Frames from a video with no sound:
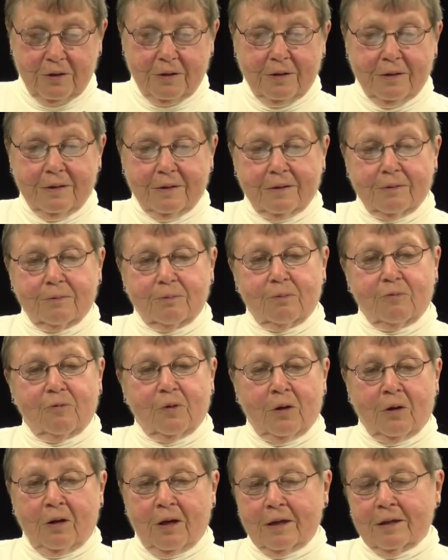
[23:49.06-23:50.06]
interest
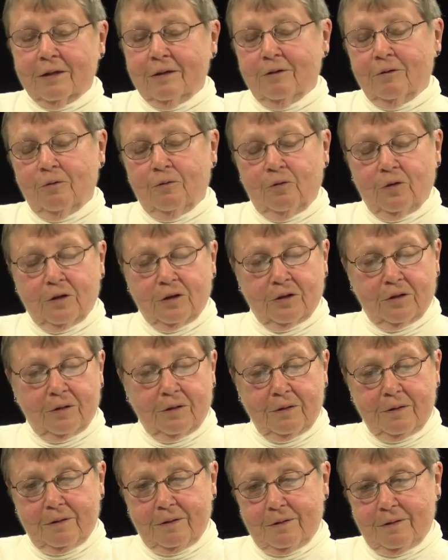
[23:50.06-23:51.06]
elected
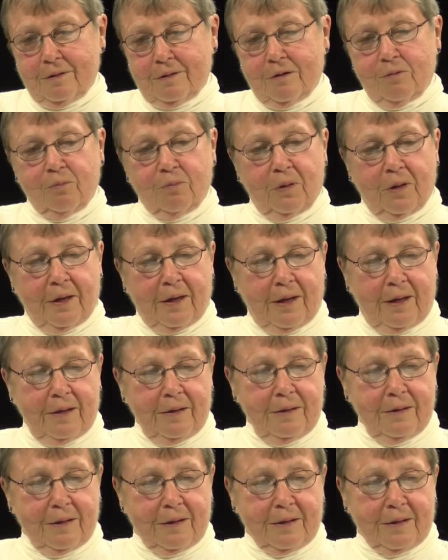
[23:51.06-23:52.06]
officials
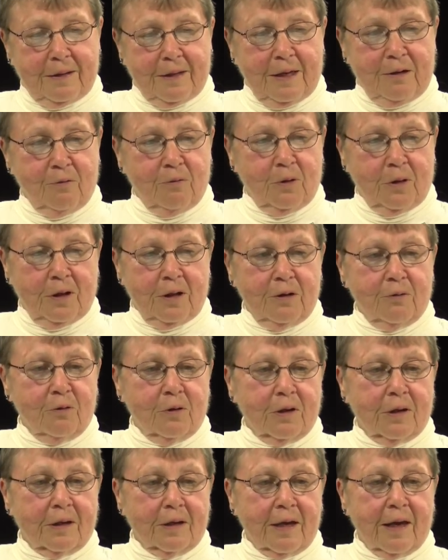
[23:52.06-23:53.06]
complain that they really,
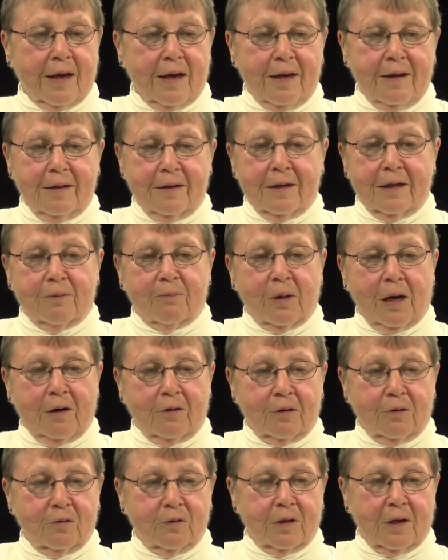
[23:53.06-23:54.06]
really hate the
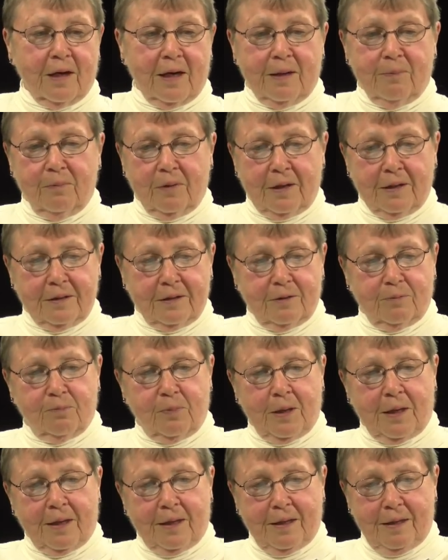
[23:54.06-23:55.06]
amount of time they
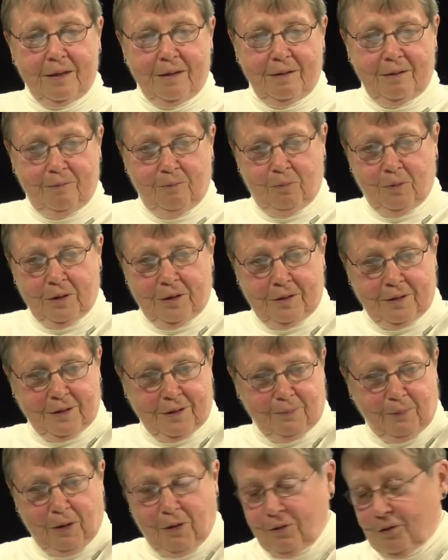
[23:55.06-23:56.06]
spend, which is
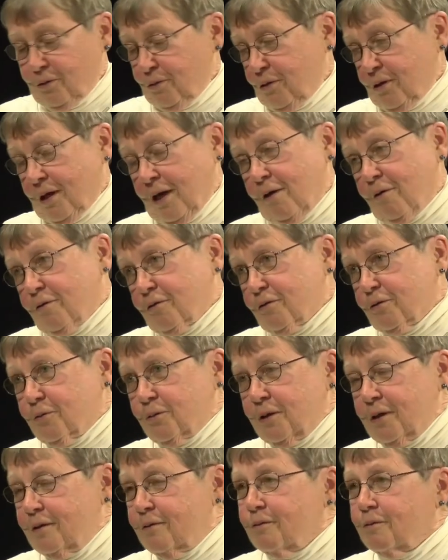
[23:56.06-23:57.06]
about 30 hours a
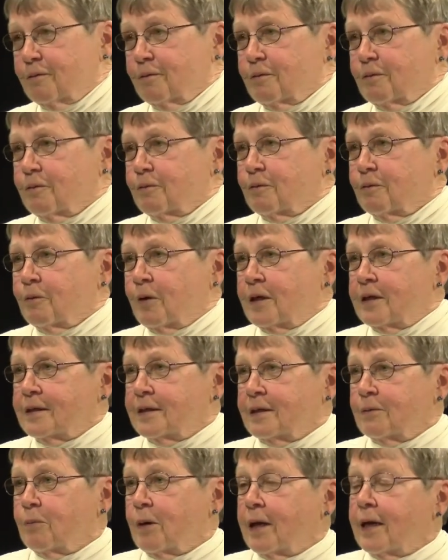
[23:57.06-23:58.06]
week,
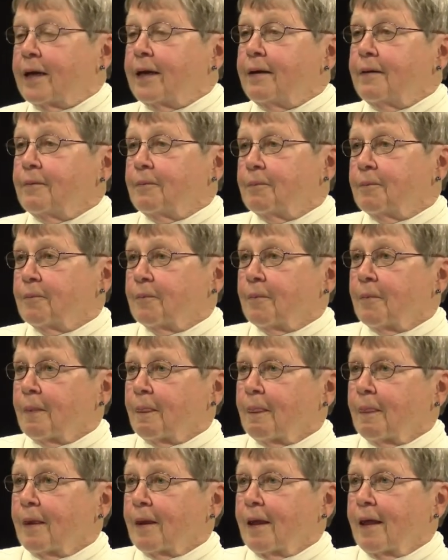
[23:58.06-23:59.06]
raising money.
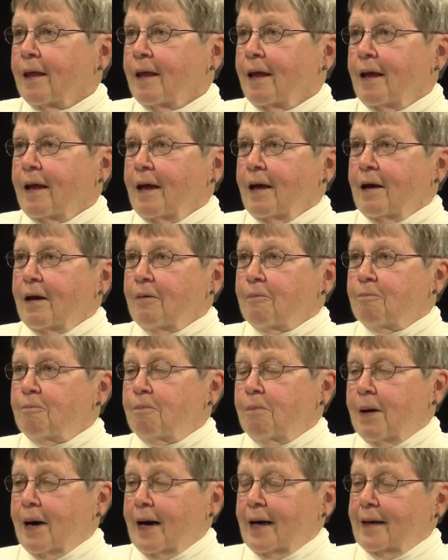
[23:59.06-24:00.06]
Obscene.
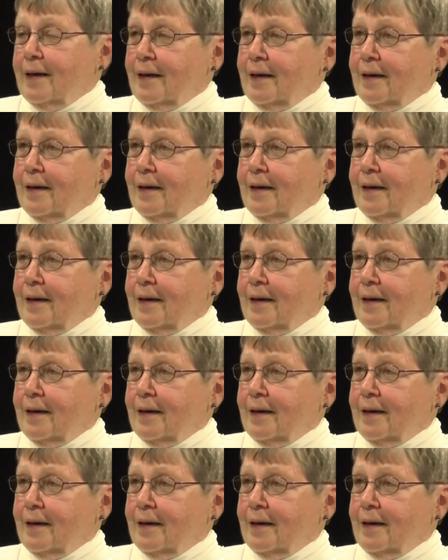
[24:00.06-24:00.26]
But.